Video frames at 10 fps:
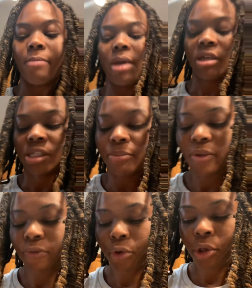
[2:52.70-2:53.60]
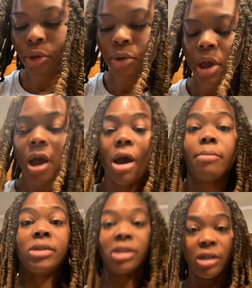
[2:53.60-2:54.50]
make something for you,
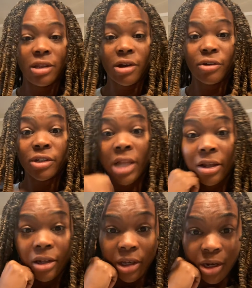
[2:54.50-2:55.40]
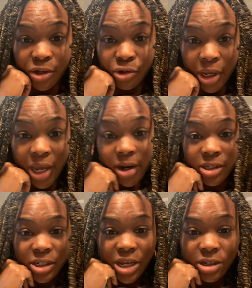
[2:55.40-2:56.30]
I'm sitting there just like looking at you, like, how
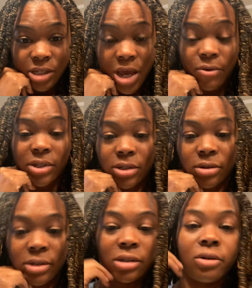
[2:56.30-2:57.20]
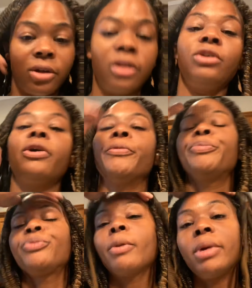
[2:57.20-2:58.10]
does it taste? How is is it good? You know,
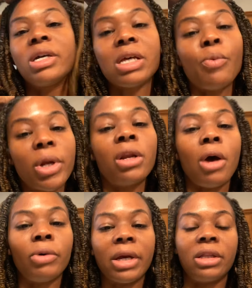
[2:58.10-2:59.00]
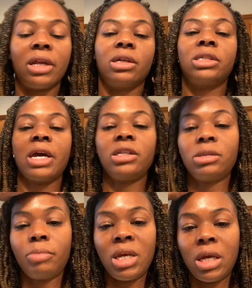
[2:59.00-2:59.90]
because I want to know. Like that
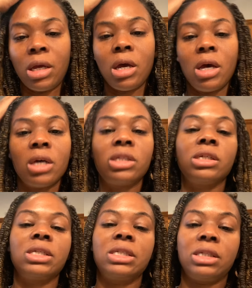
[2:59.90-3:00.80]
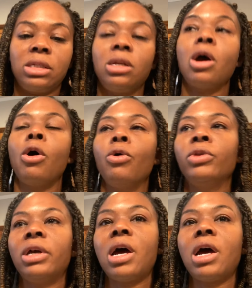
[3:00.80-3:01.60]
excites me to know that